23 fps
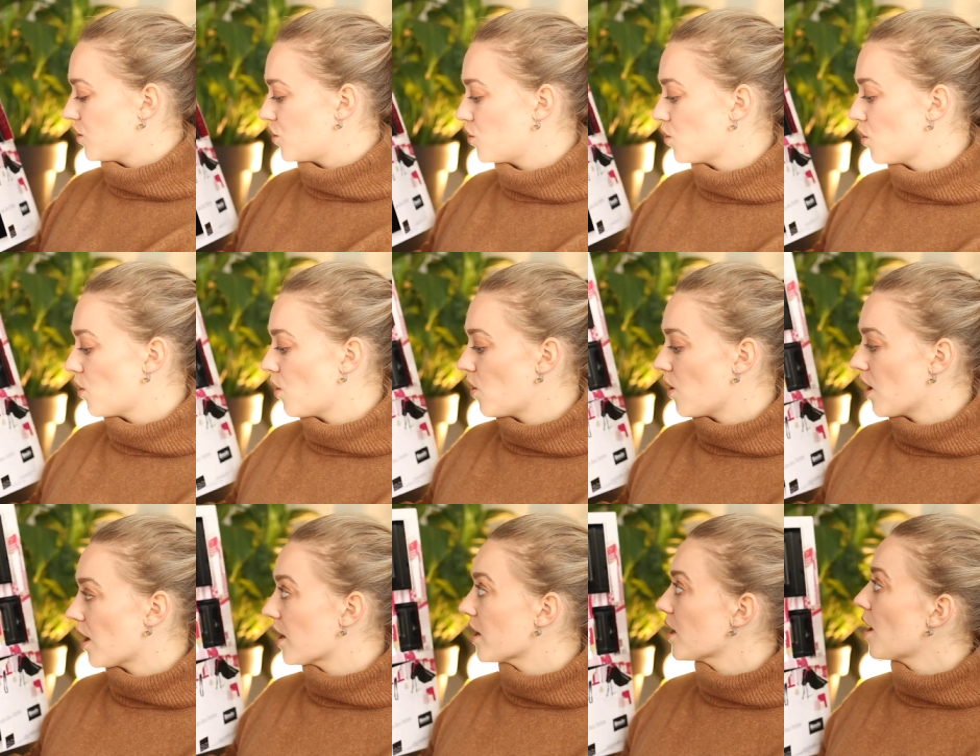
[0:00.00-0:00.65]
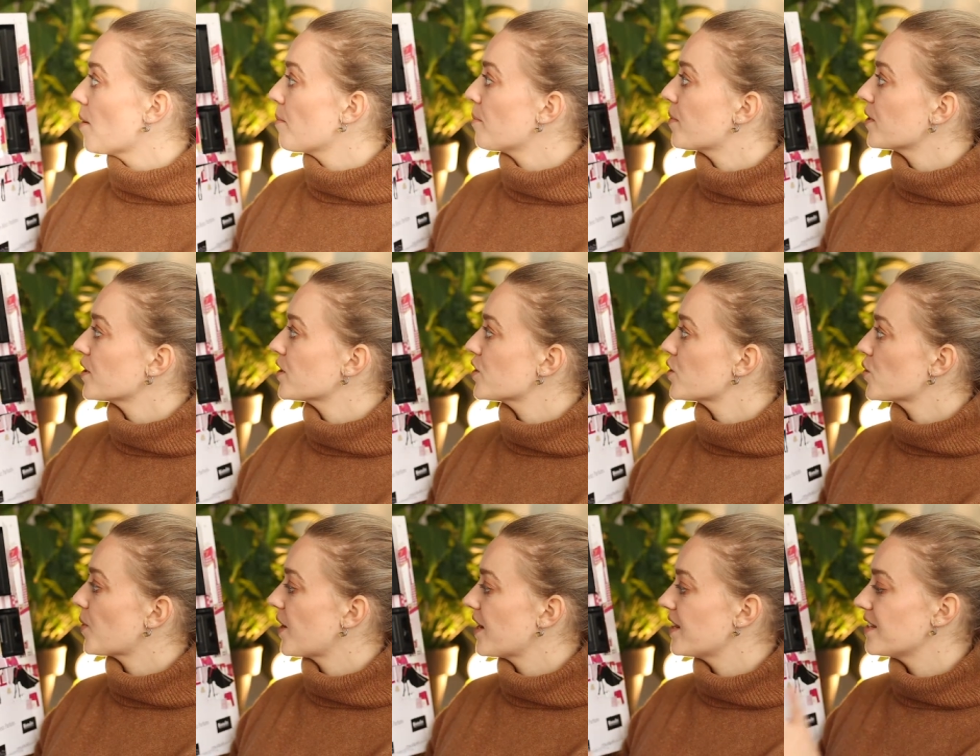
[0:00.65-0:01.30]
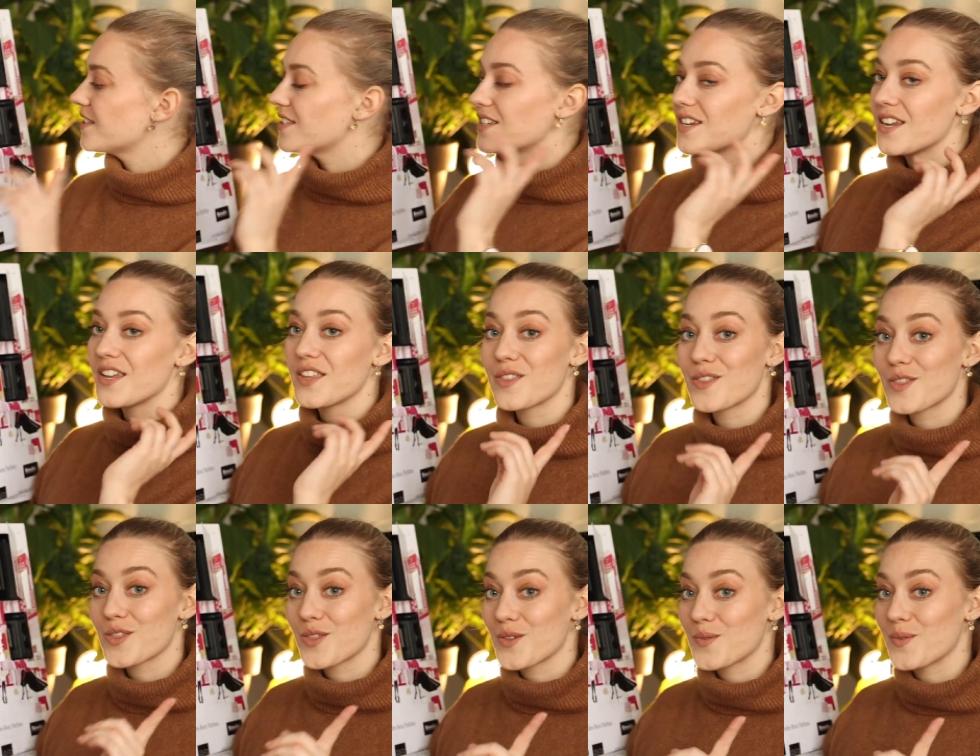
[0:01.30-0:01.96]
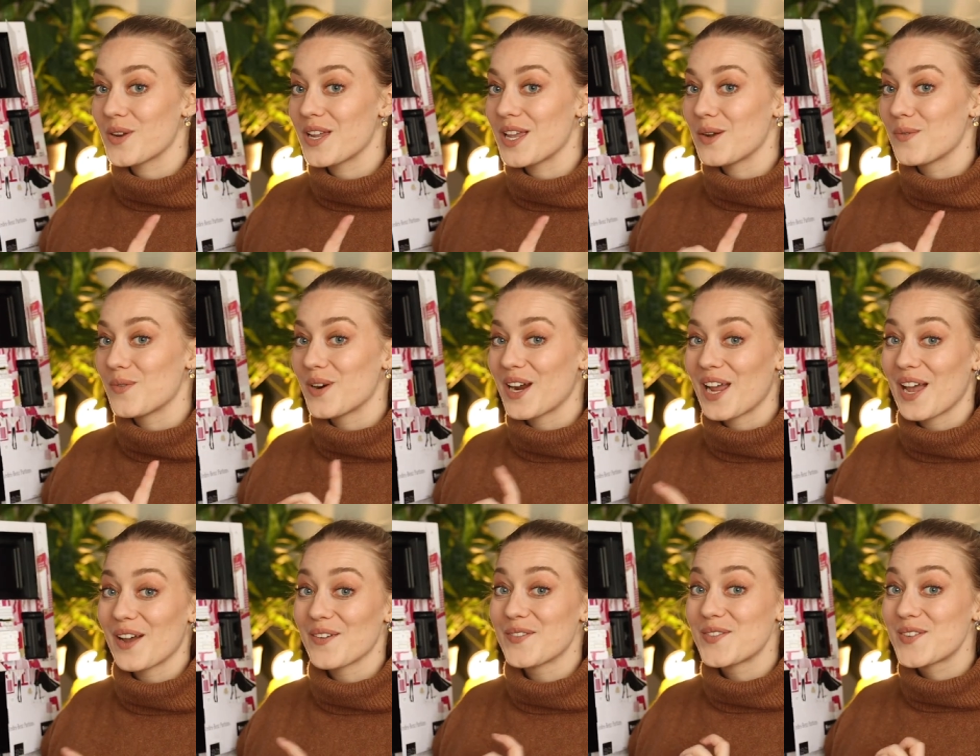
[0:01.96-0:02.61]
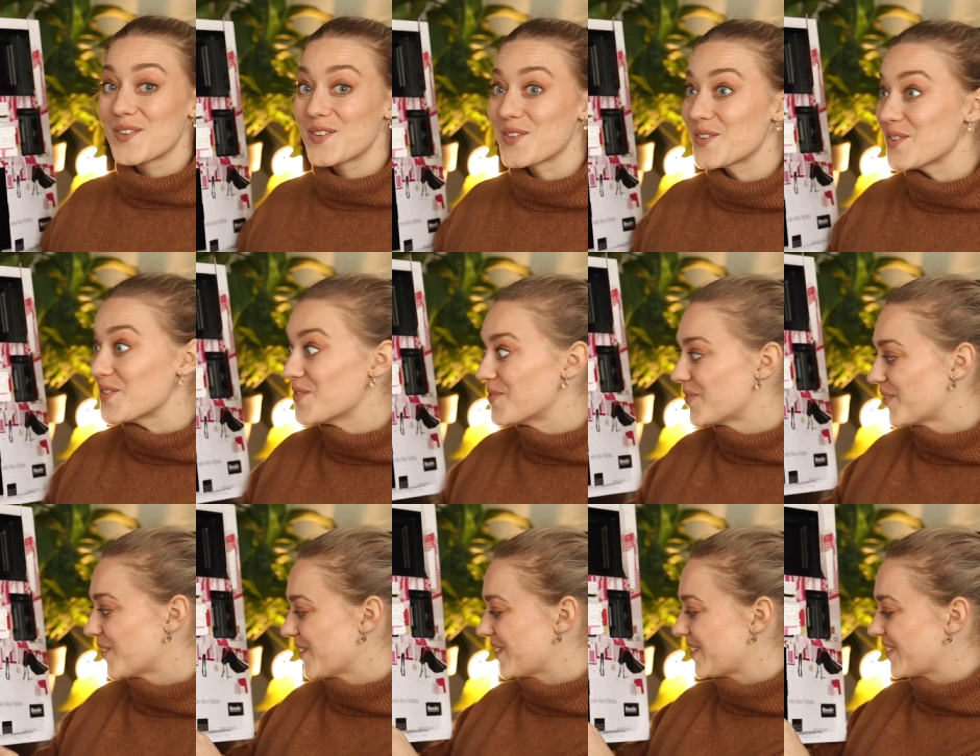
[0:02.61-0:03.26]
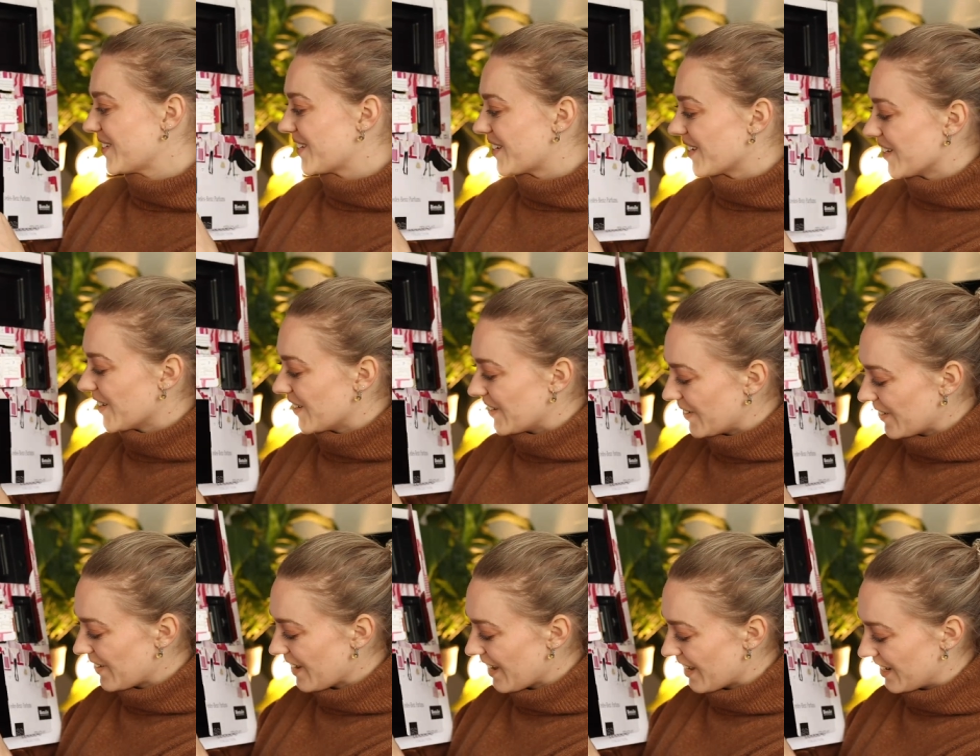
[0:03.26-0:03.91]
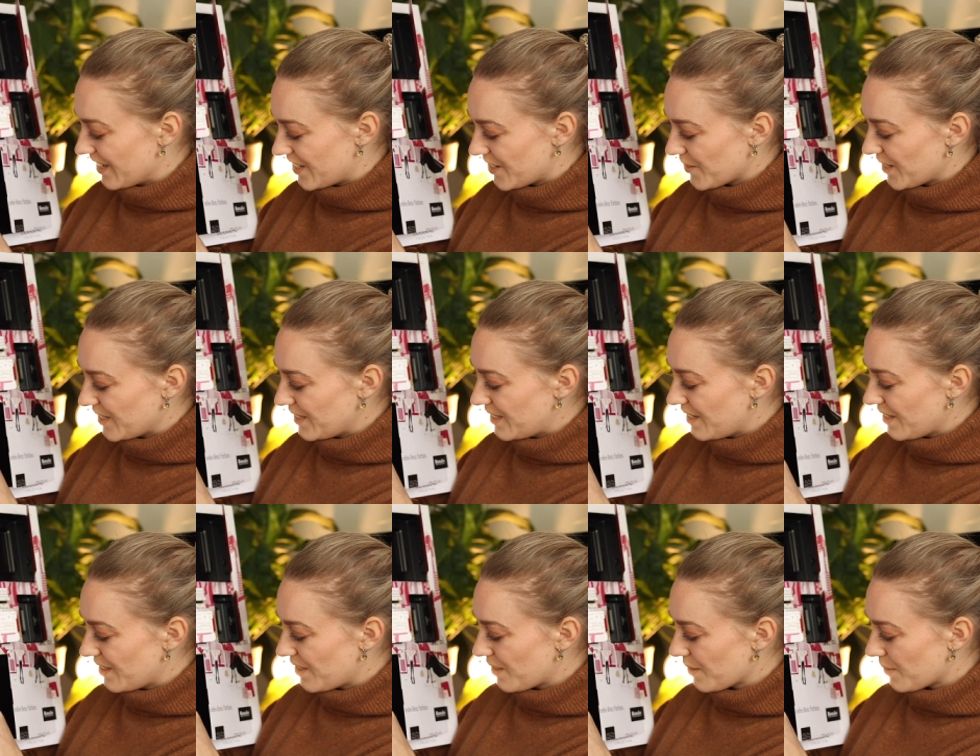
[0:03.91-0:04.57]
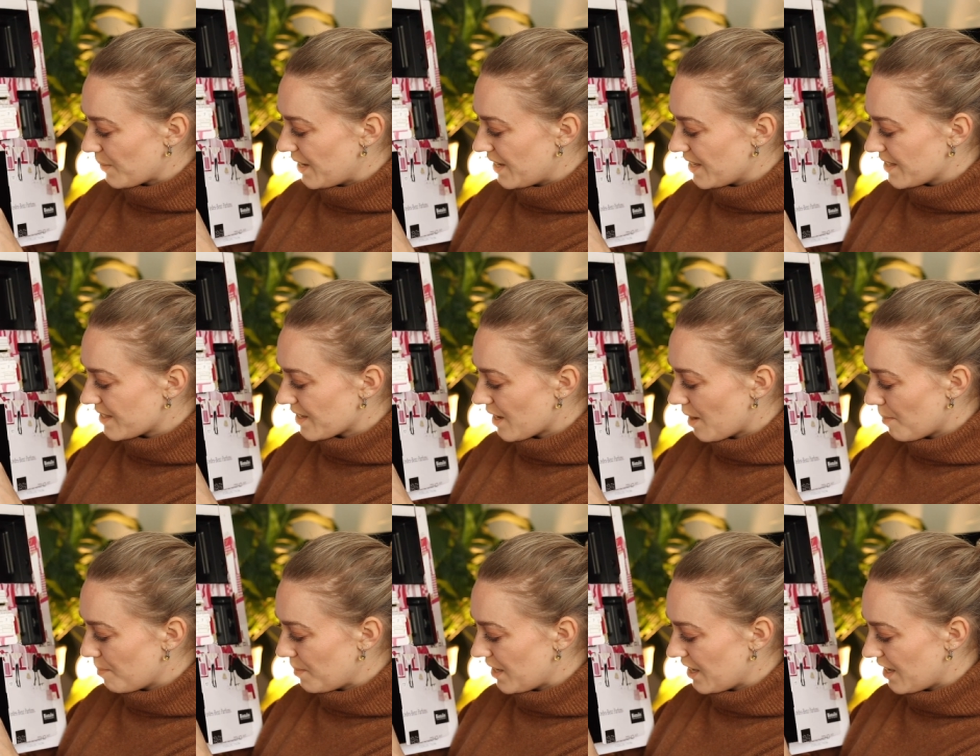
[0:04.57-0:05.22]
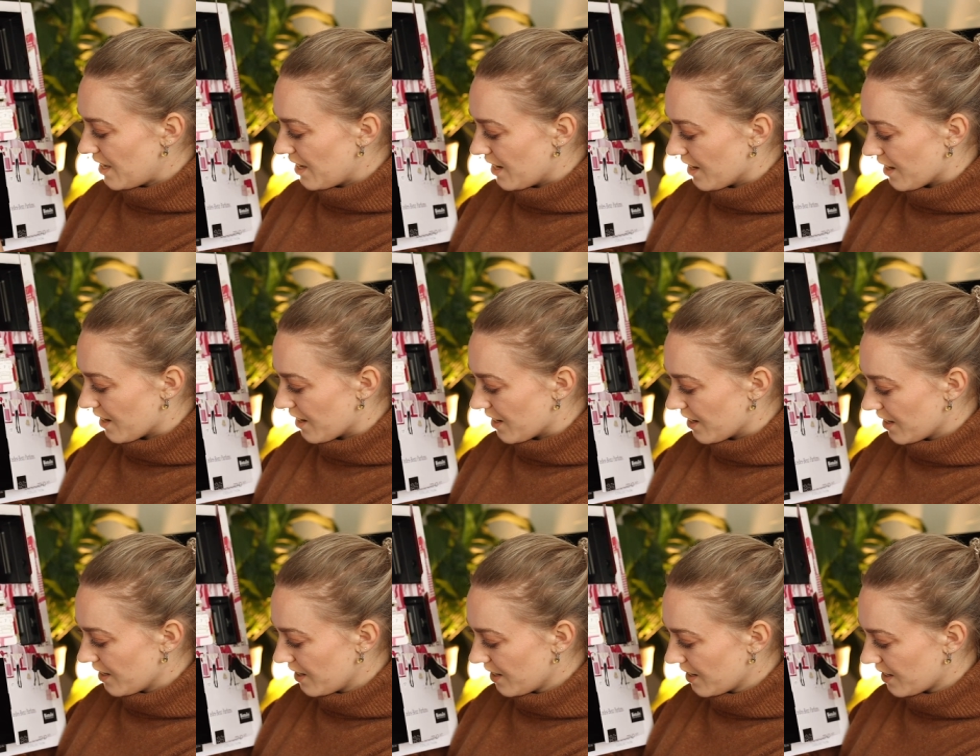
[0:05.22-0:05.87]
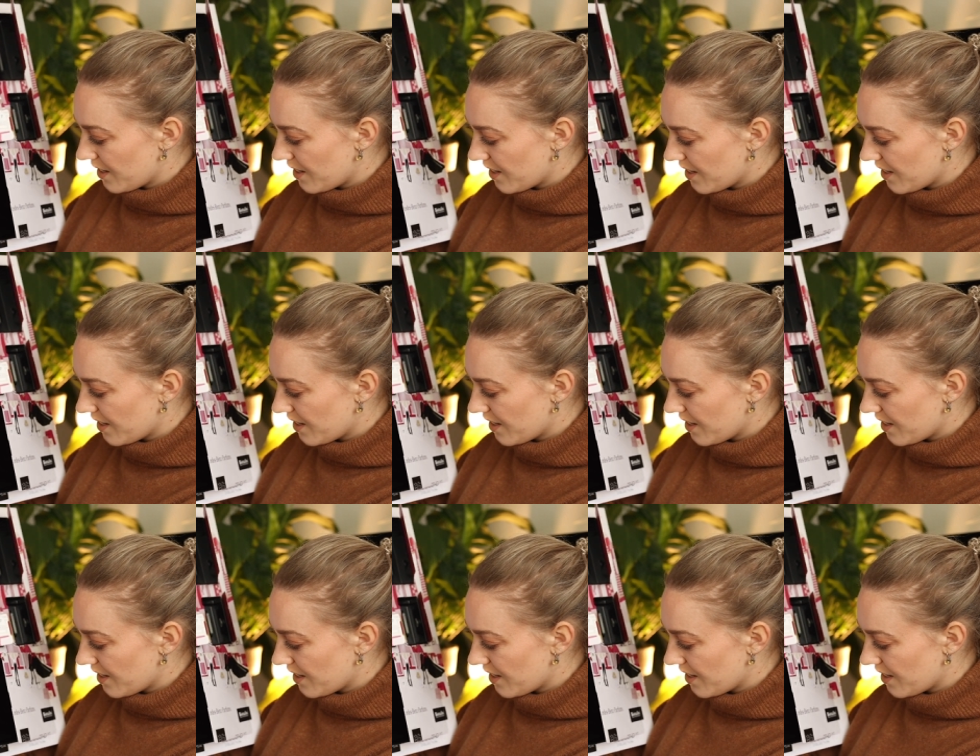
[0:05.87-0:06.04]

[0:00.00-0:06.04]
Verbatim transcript: Door number 23. We have two more to go and 23 is up here.